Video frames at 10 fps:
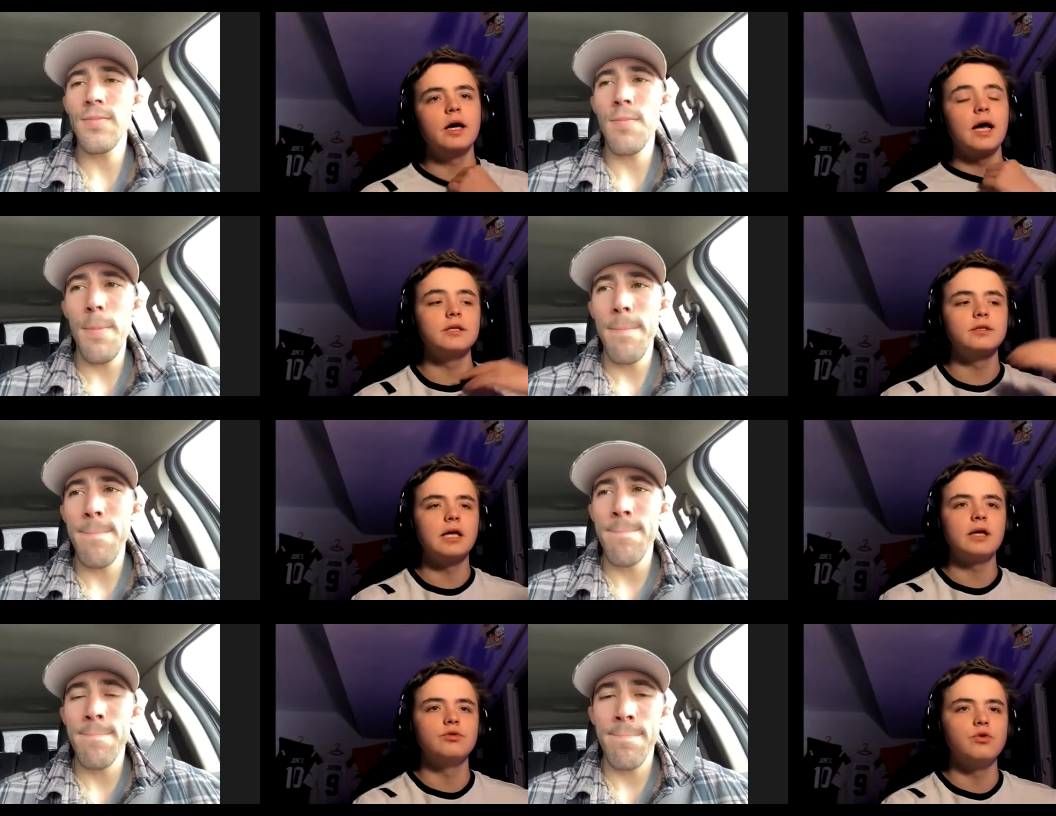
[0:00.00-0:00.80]
Speaker 1: and
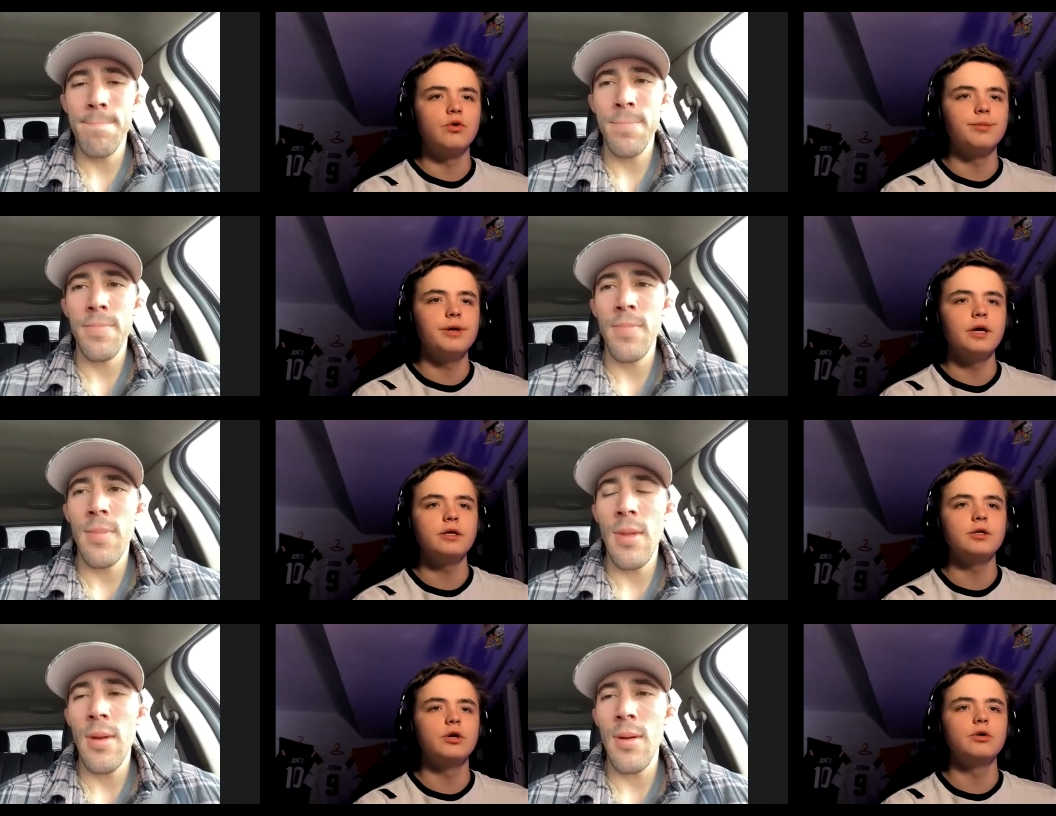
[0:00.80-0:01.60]
Daniel Cormier? You
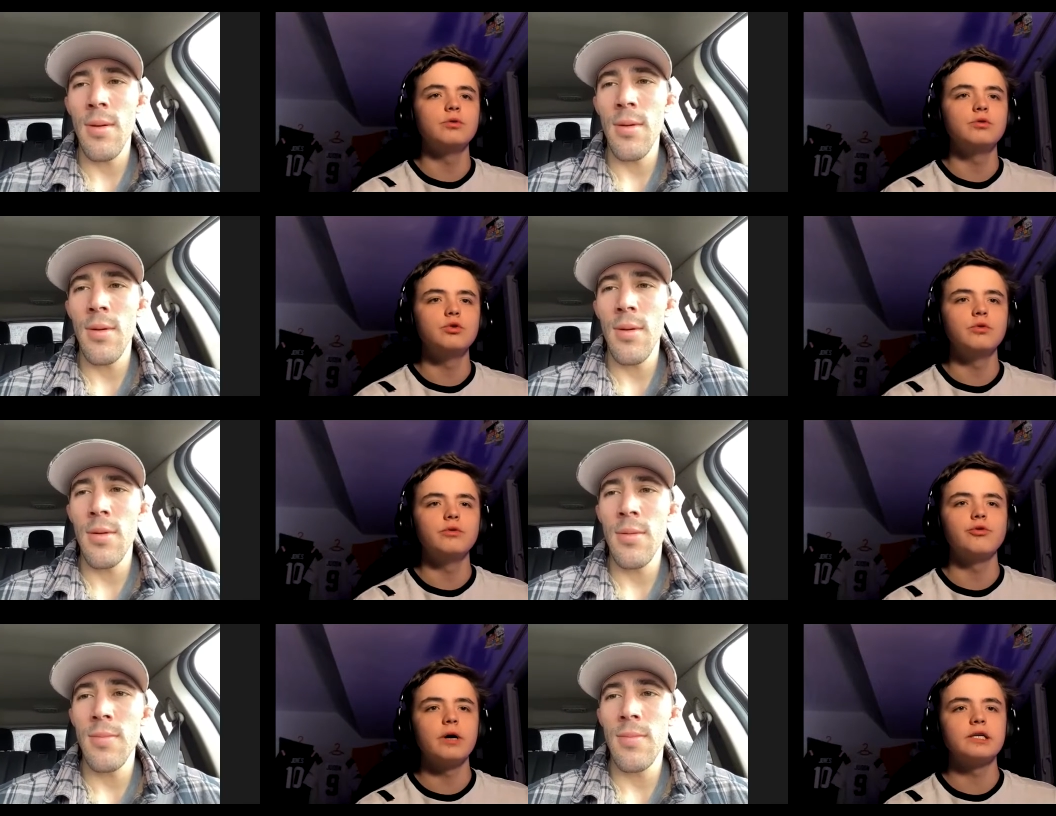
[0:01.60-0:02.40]
know, two of the
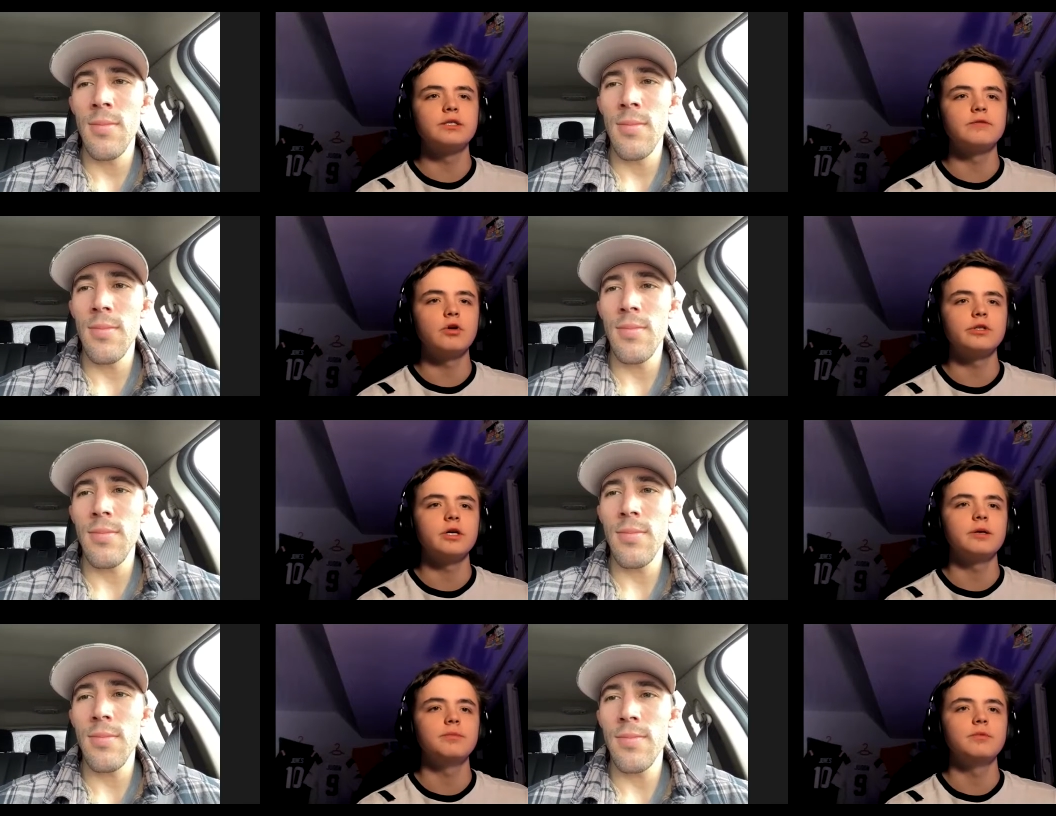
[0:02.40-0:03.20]
greatest of all time.